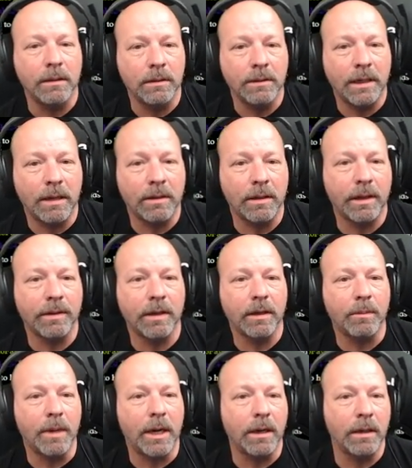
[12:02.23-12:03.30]
now that I think
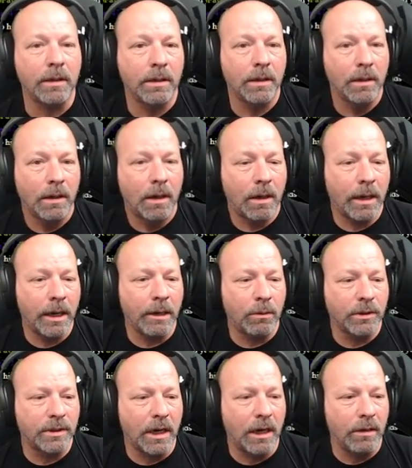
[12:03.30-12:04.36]
about it. All right, we're
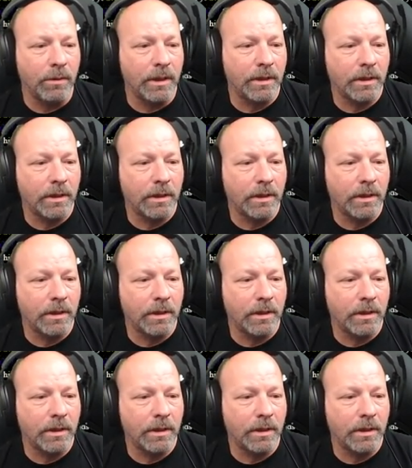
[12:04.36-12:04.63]
done with